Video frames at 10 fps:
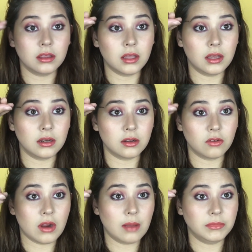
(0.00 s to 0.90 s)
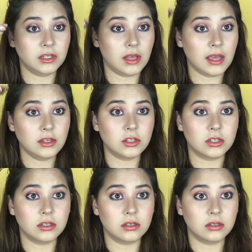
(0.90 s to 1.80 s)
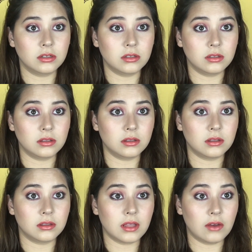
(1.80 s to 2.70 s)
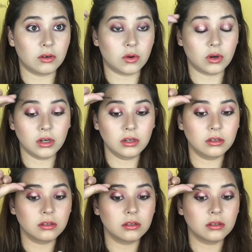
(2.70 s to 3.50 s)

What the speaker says: Then grab the lash, the outer corner.